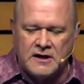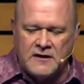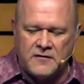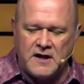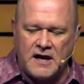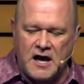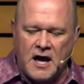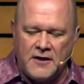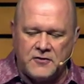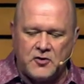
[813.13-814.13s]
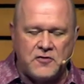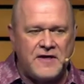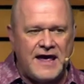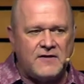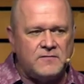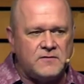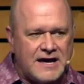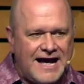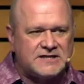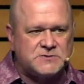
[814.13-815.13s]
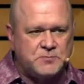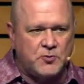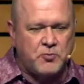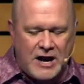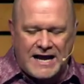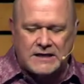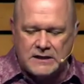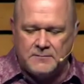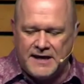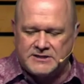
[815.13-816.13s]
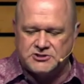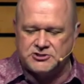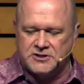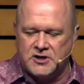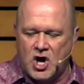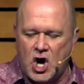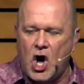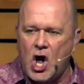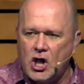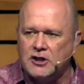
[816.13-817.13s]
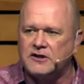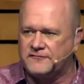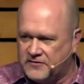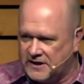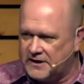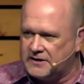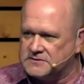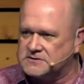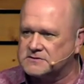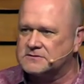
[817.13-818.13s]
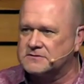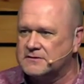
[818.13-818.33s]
that other than gospel proclamation, all of these